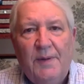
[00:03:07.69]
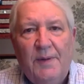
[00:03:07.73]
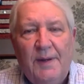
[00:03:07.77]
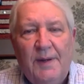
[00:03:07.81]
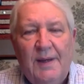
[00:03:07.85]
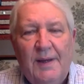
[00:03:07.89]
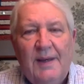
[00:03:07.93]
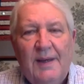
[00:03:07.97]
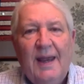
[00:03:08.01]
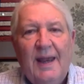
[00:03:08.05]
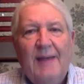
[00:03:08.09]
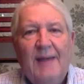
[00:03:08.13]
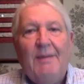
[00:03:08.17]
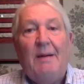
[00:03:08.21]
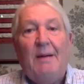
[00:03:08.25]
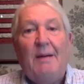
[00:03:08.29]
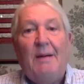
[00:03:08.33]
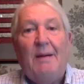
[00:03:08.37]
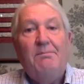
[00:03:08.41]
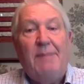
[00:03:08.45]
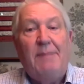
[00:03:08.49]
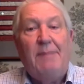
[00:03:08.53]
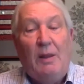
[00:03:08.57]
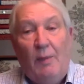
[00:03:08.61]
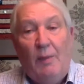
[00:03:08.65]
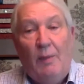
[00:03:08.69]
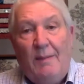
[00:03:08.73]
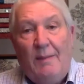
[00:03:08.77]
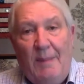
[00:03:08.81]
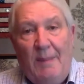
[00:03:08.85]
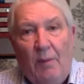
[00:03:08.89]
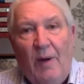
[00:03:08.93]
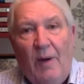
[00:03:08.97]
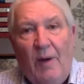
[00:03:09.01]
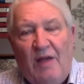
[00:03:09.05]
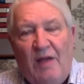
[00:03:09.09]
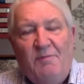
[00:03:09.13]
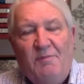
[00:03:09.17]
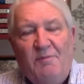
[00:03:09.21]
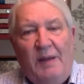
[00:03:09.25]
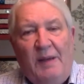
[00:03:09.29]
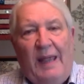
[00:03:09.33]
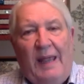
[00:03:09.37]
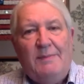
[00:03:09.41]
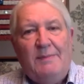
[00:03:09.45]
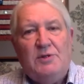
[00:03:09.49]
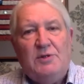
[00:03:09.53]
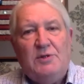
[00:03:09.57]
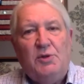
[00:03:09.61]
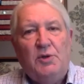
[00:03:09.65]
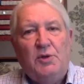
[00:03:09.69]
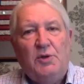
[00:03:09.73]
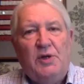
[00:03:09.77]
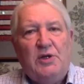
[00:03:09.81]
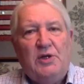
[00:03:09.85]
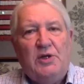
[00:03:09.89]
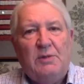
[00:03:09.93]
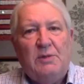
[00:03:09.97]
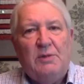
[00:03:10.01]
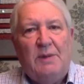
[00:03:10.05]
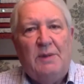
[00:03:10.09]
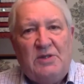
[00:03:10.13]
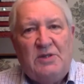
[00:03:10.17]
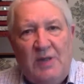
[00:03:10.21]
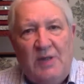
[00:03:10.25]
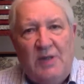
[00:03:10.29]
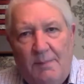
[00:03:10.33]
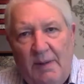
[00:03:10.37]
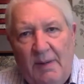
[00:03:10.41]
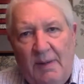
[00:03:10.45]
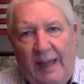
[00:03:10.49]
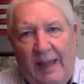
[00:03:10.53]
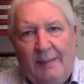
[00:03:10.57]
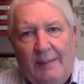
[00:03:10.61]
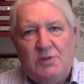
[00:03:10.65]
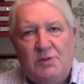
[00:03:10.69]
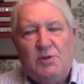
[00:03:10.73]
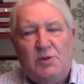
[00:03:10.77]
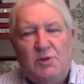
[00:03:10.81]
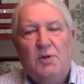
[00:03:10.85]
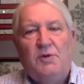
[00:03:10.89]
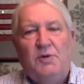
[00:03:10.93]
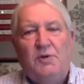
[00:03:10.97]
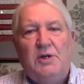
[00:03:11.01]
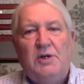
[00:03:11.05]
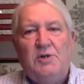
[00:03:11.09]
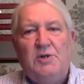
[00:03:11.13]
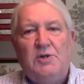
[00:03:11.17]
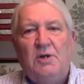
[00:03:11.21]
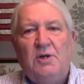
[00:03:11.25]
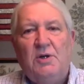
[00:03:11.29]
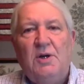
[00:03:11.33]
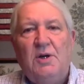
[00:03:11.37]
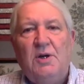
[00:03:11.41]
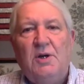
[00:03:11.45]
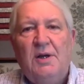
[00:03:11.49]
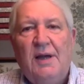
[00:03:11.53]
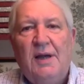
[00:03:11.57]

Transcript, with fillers: And my, by the way, my wife became a school teacher, my son became a school teacher.